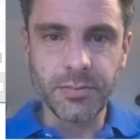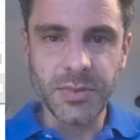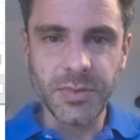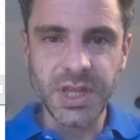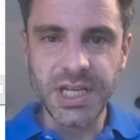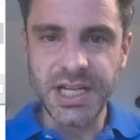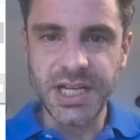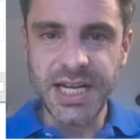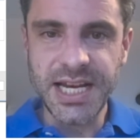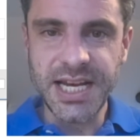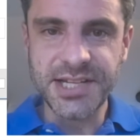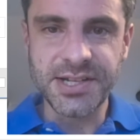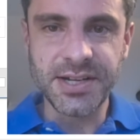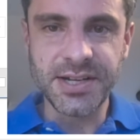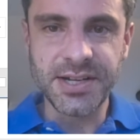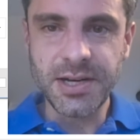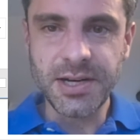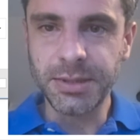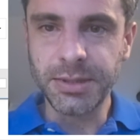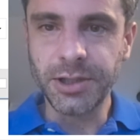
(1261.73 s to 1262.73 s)
it hasn't
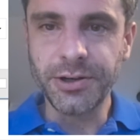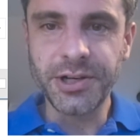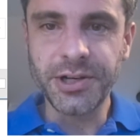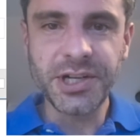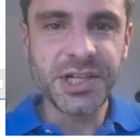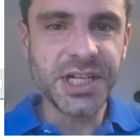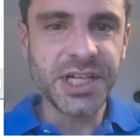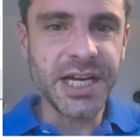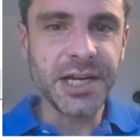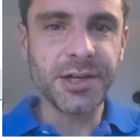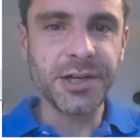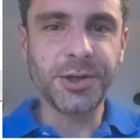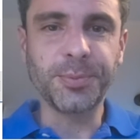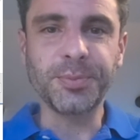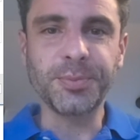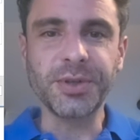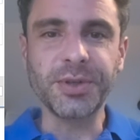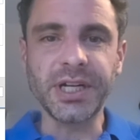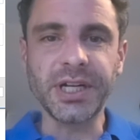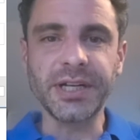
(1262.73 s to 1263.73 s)
uploaded yet, but